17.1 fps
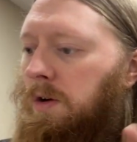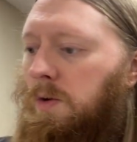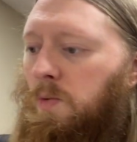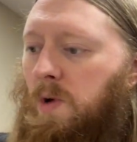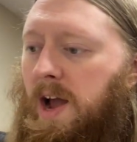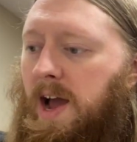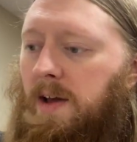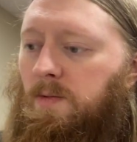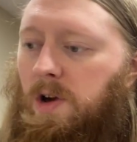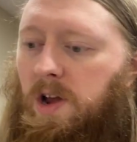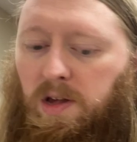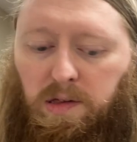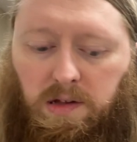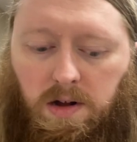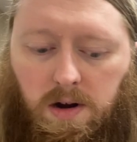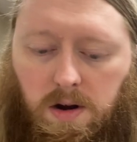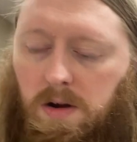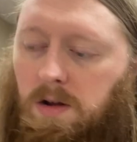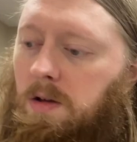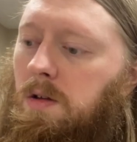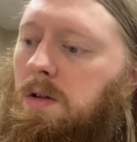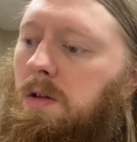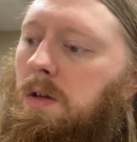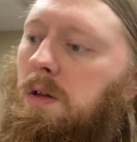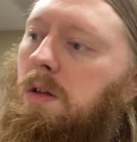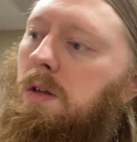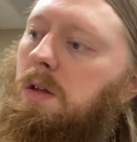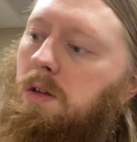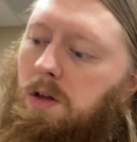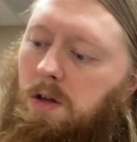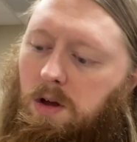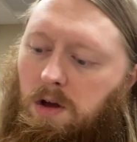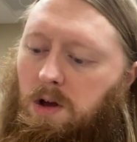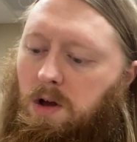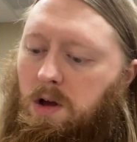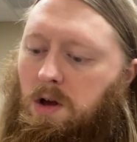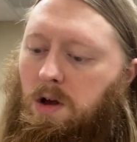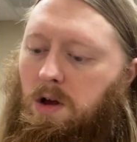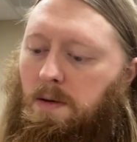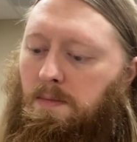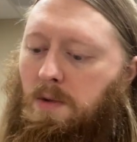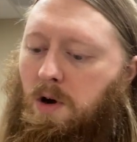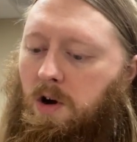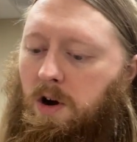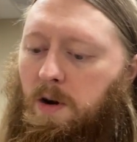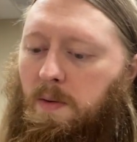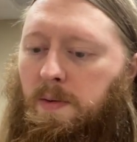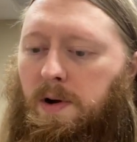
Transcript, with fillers: Rad Racer, Mario